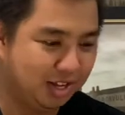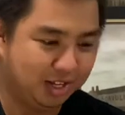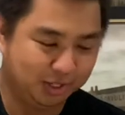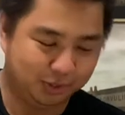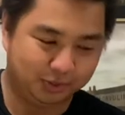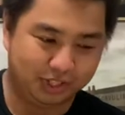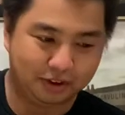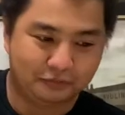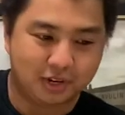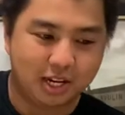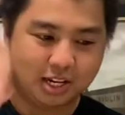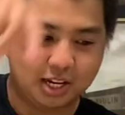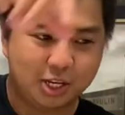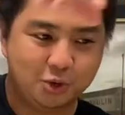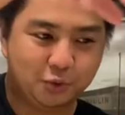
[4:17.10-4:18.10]
So
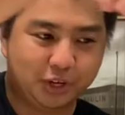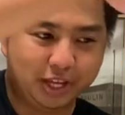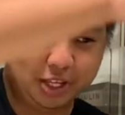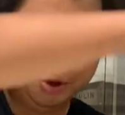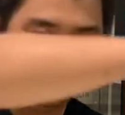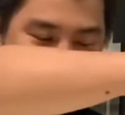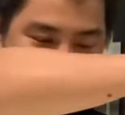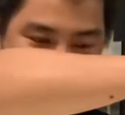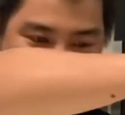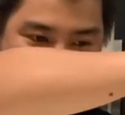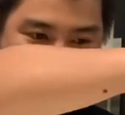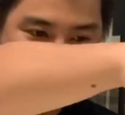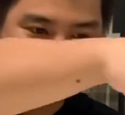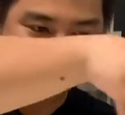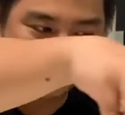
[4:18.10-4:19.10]
definitely you can use Johnnie
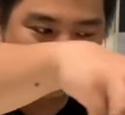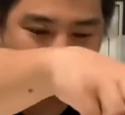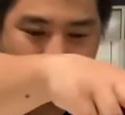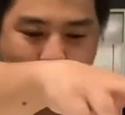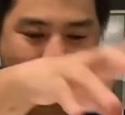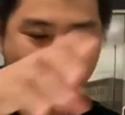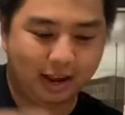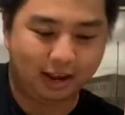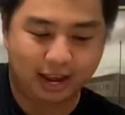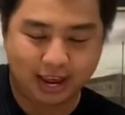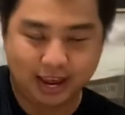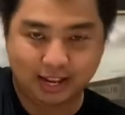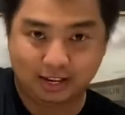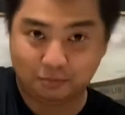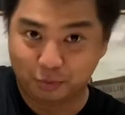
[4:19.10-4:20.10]
Walker Double Black
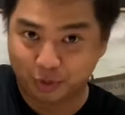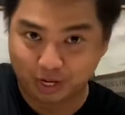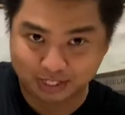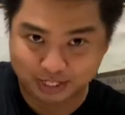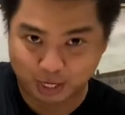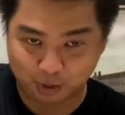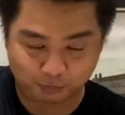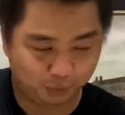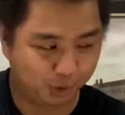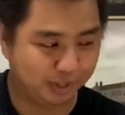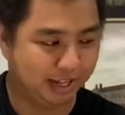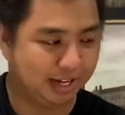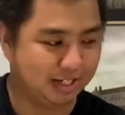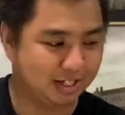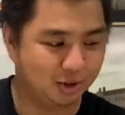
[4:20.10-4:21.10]
and Monin syrup for
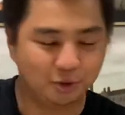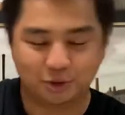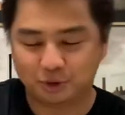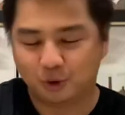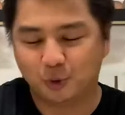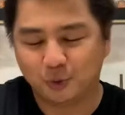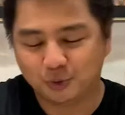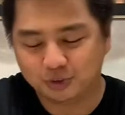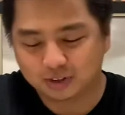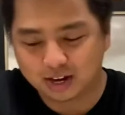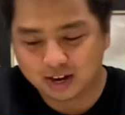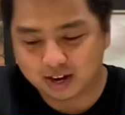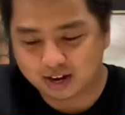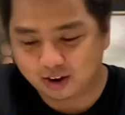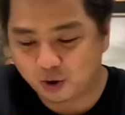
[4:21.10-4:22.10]
this. On, on,
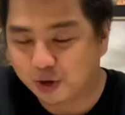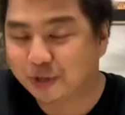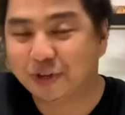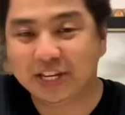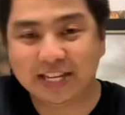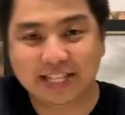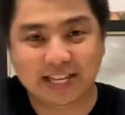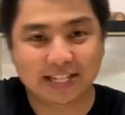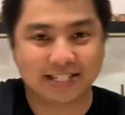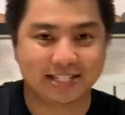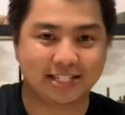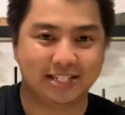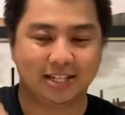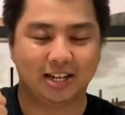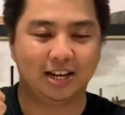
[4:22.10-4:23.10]
uh, all you need
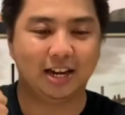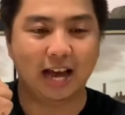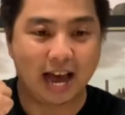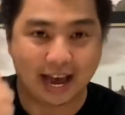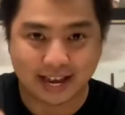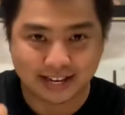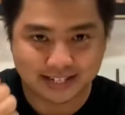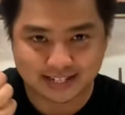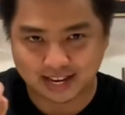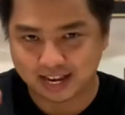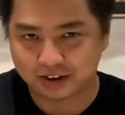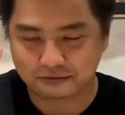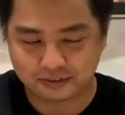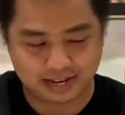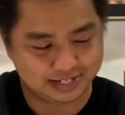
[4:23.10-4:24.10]
is ice and
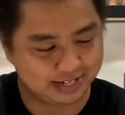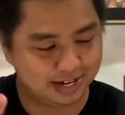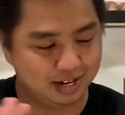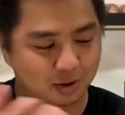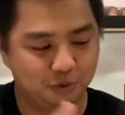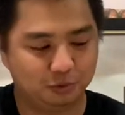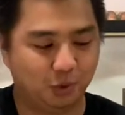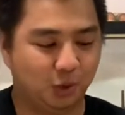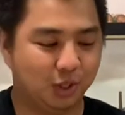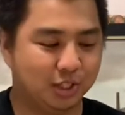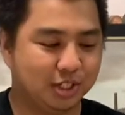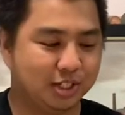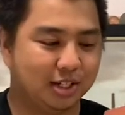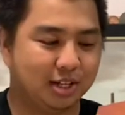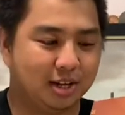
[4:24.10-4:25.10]
a vessel, of
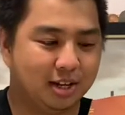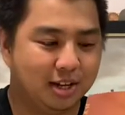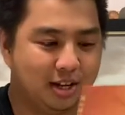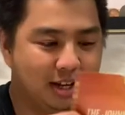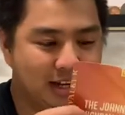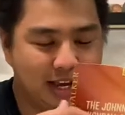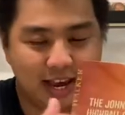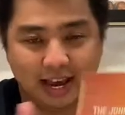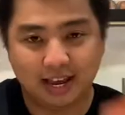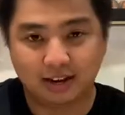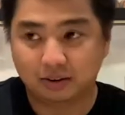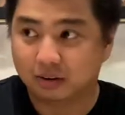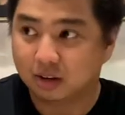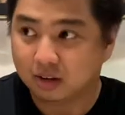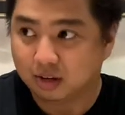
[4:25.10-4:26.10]
course. And